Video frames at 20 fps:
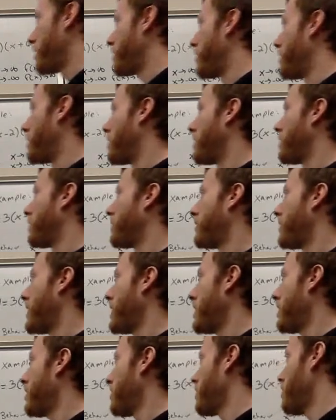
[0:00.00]
here that the
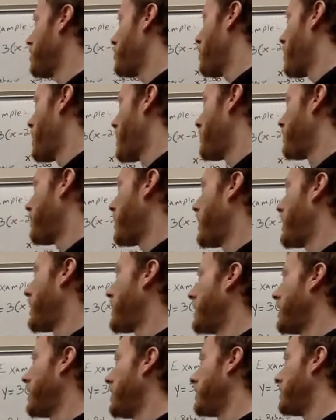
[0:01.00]
standard way of writing
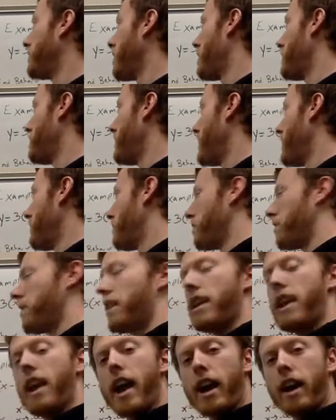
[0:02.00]
it is going to be with a
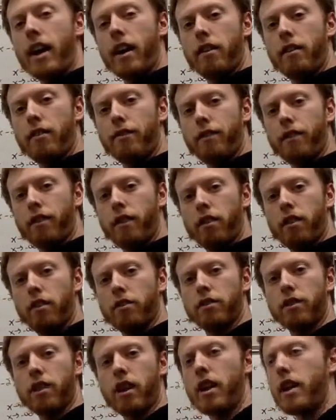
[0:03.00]
negative
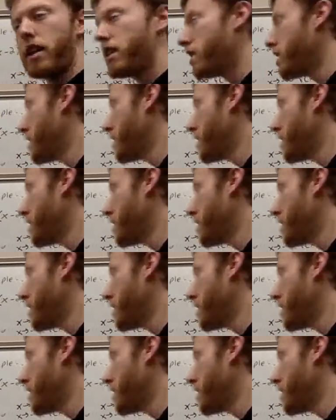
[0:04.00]
sign.